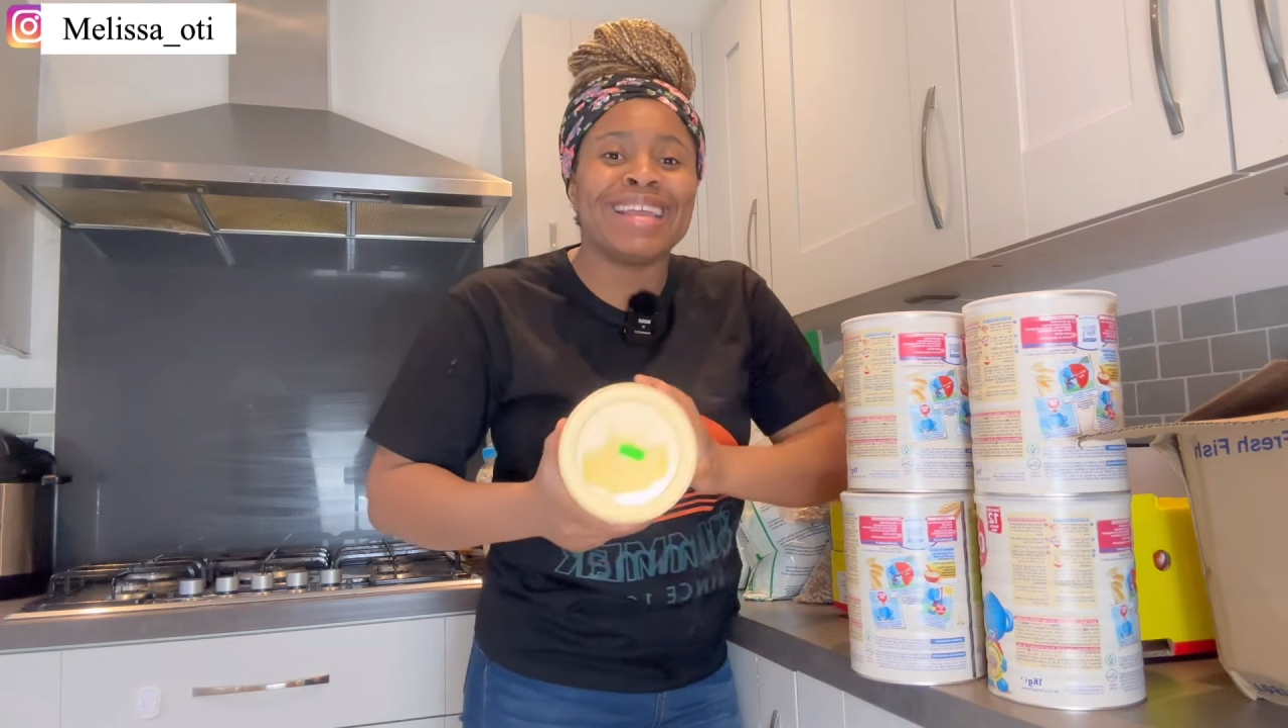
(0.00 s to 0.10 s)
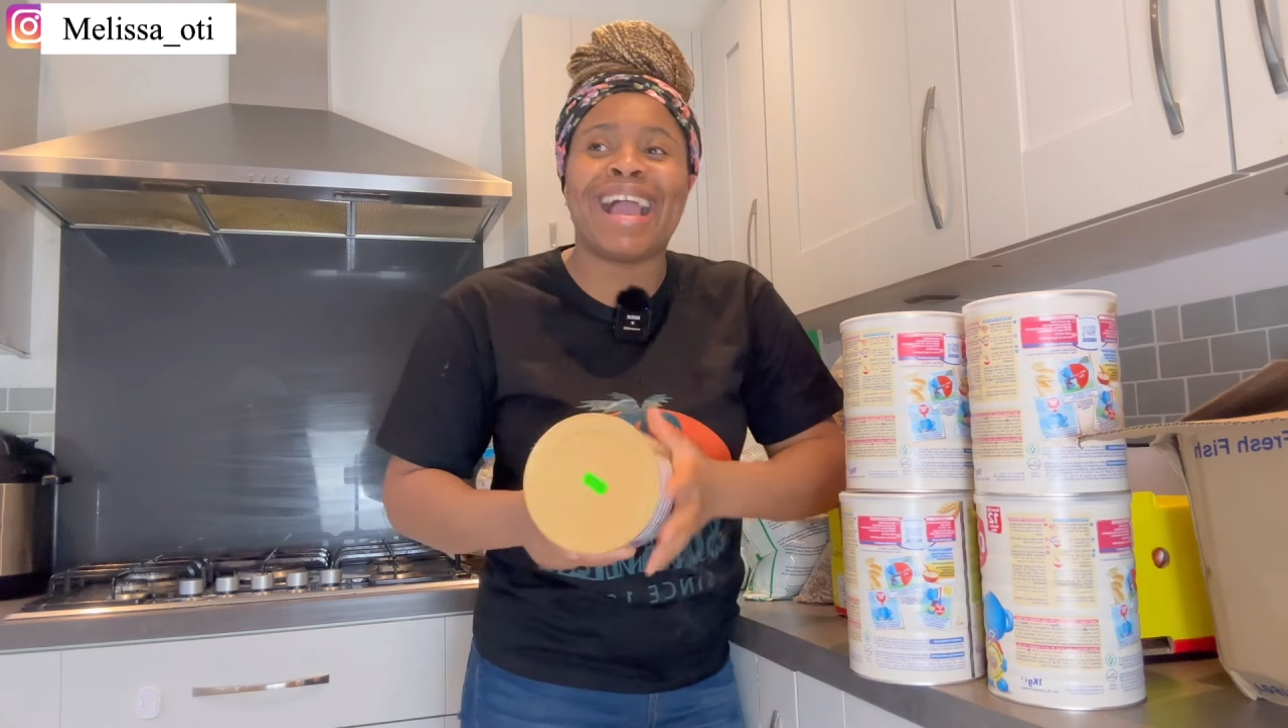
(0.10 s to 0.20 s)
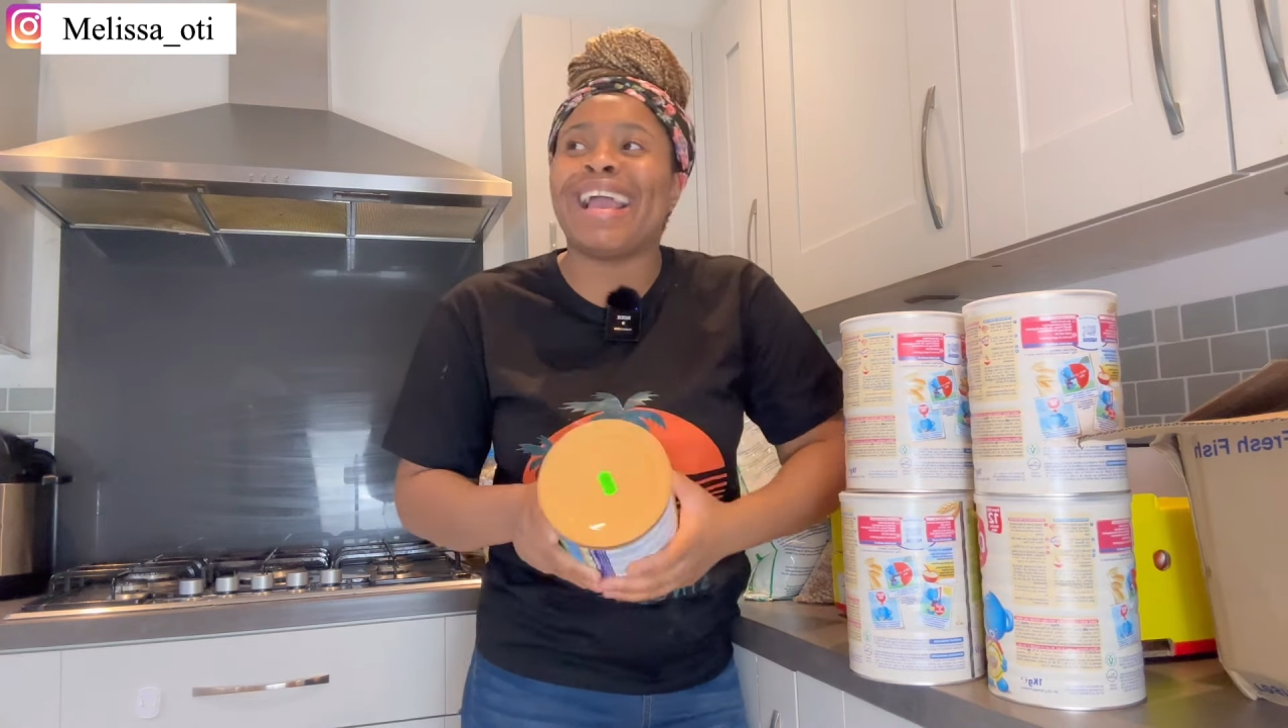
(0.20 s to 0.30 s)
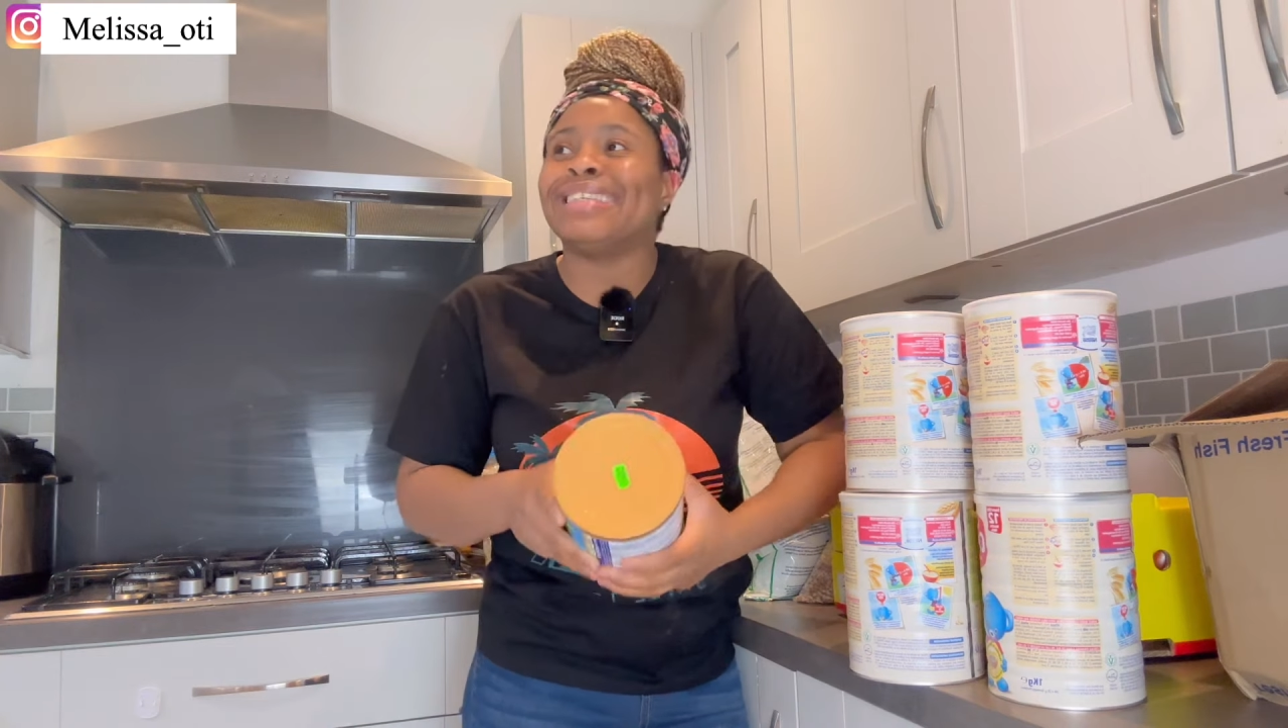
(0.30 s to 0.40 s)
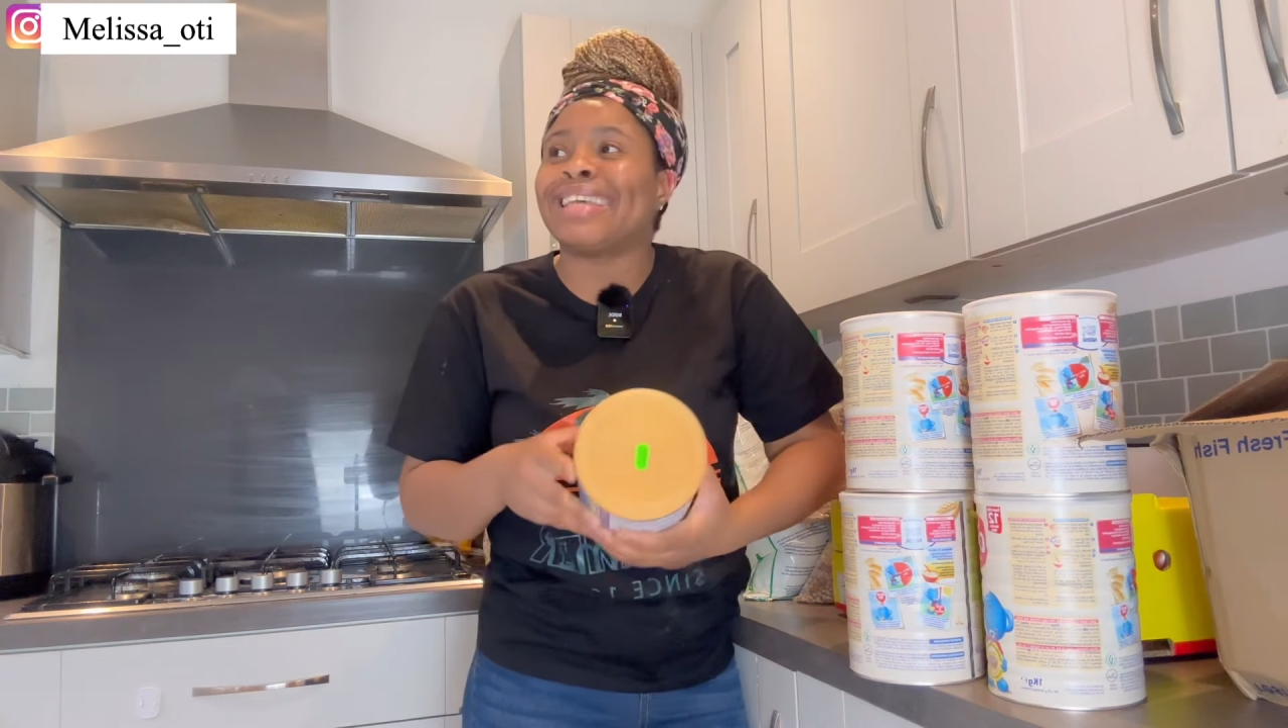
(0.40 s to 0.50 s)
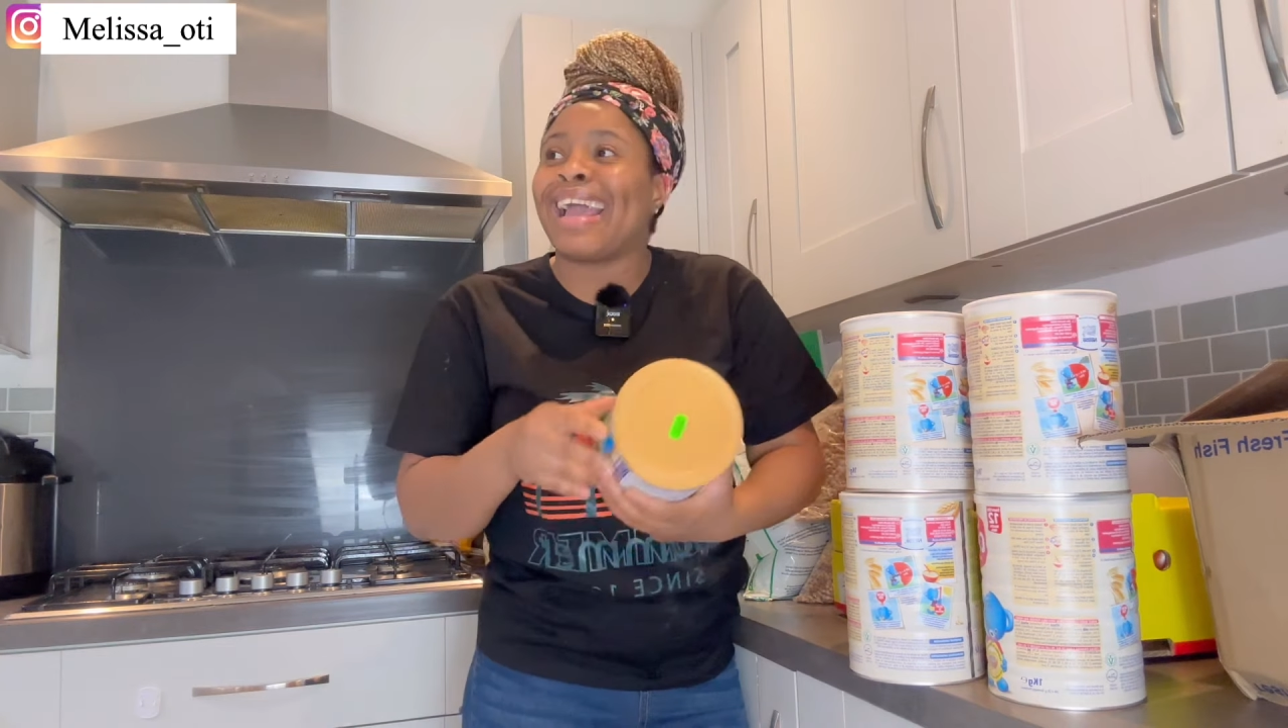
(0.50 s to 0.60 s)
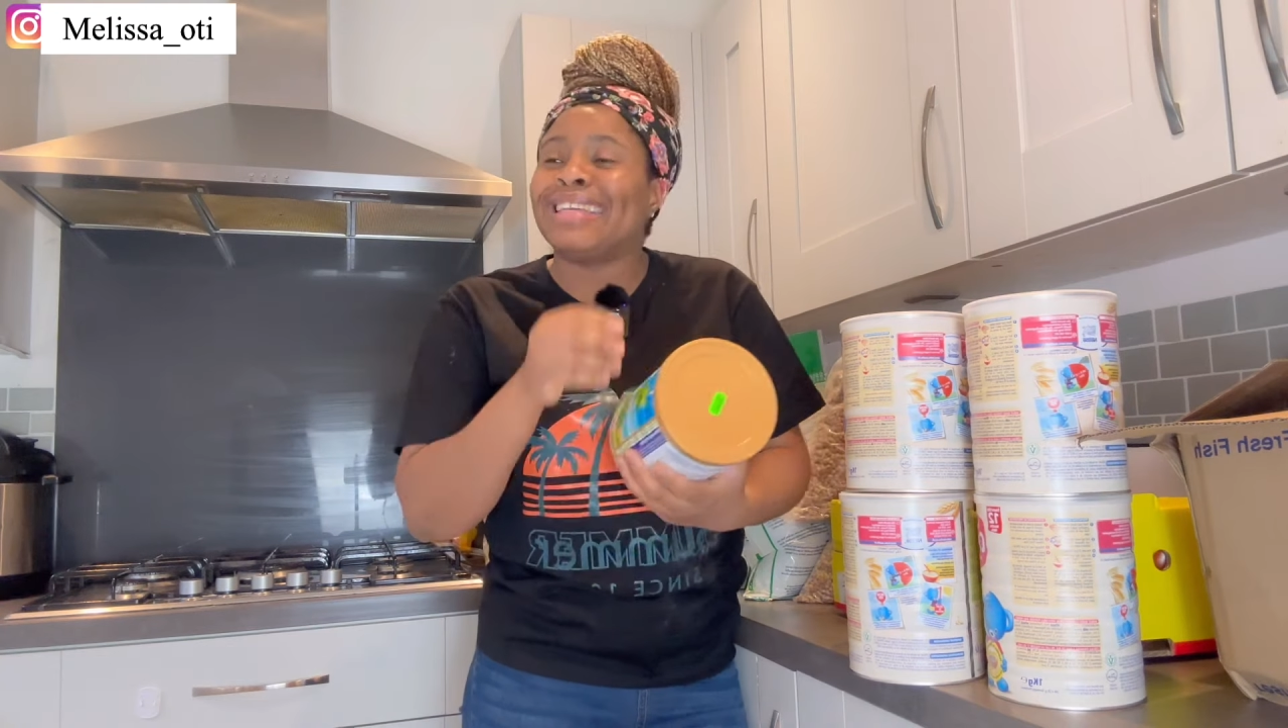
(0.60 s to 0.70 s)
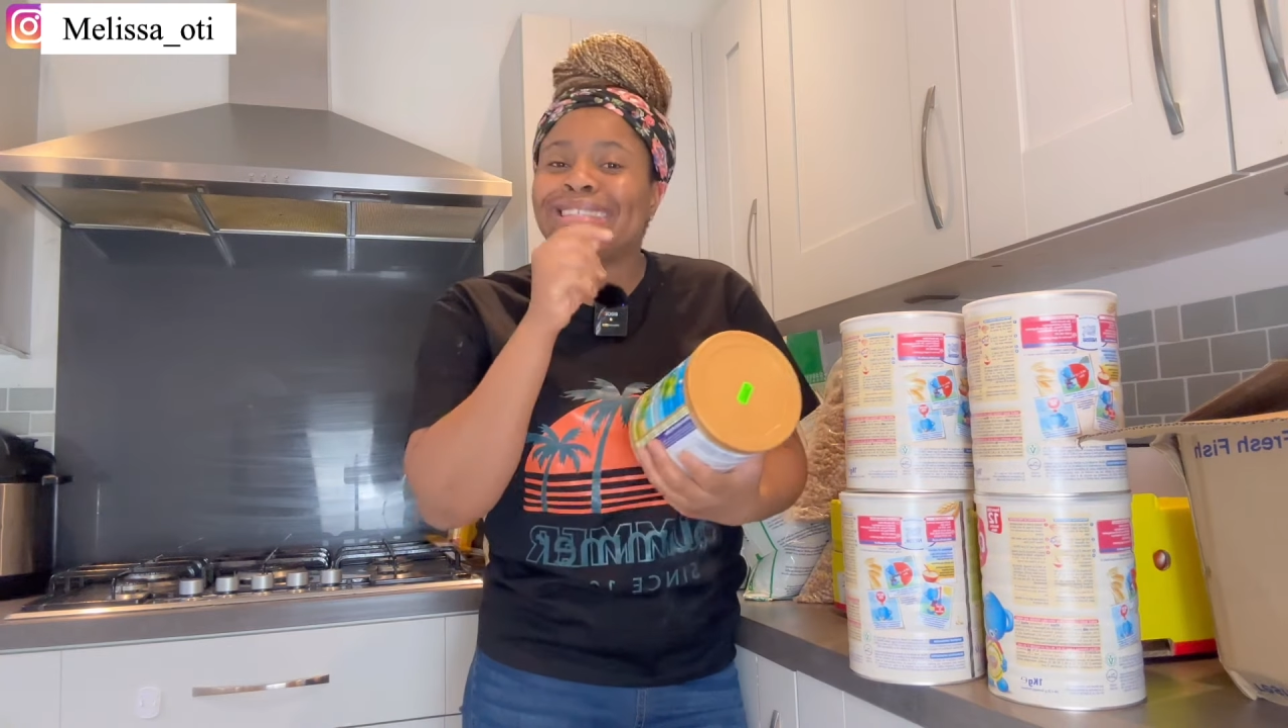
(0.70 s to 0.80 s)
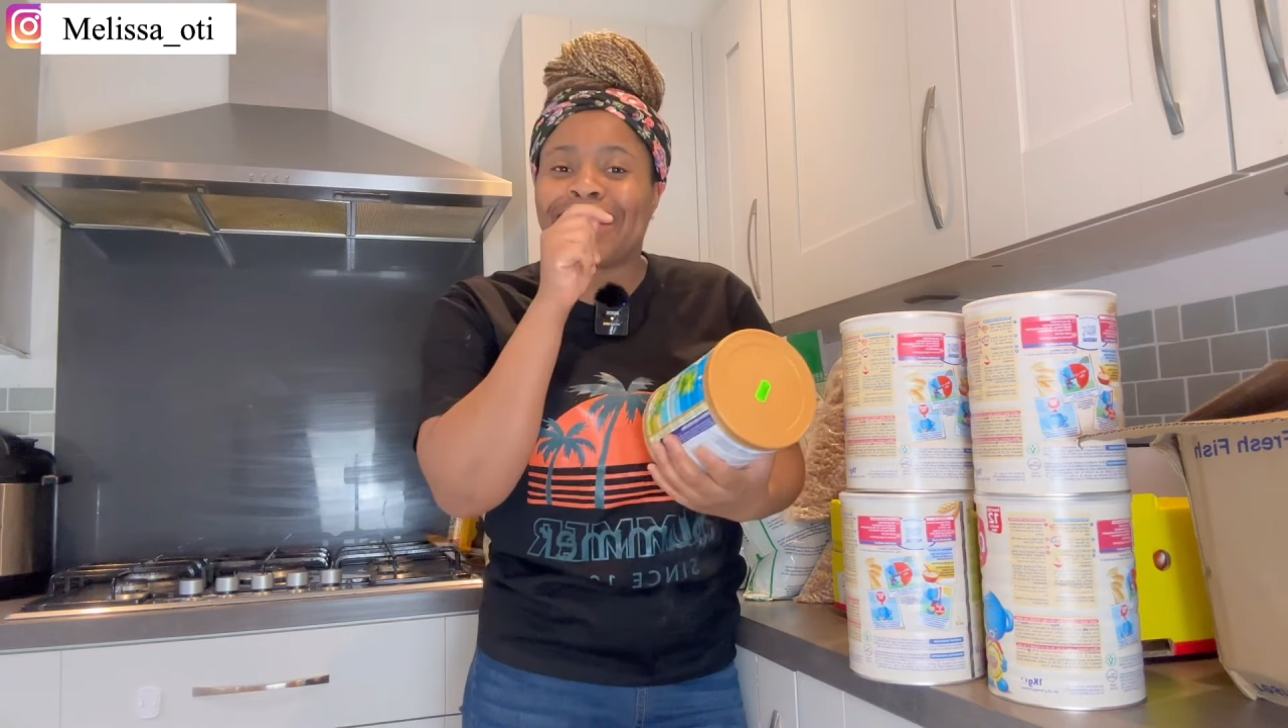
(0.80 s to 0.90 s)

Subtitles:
Guys, ice